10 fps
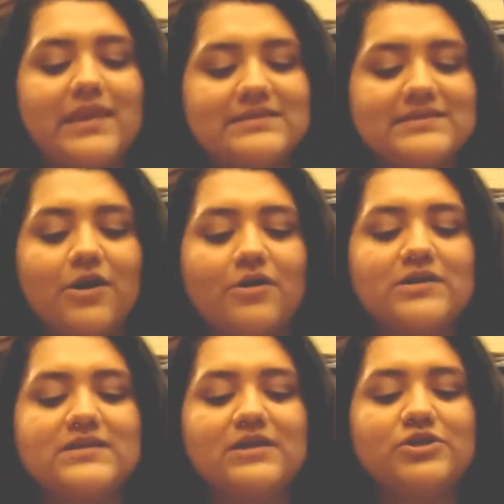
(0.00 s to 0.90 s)
this girl
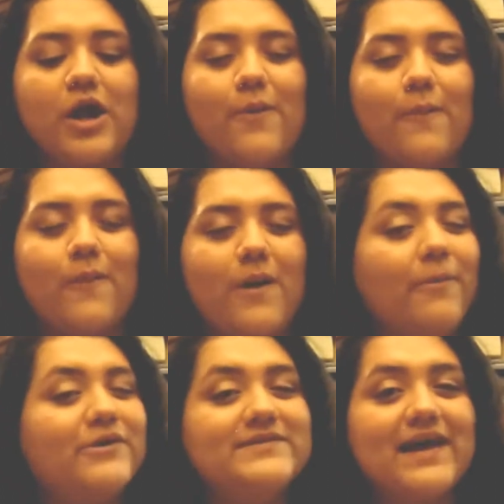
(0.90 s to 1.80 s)
is gonna try it one
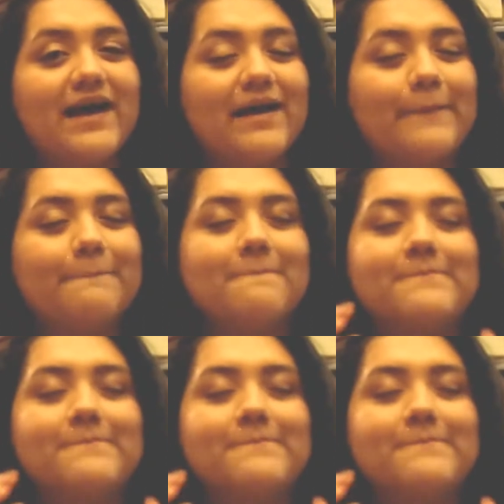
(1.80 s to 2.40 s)
more time.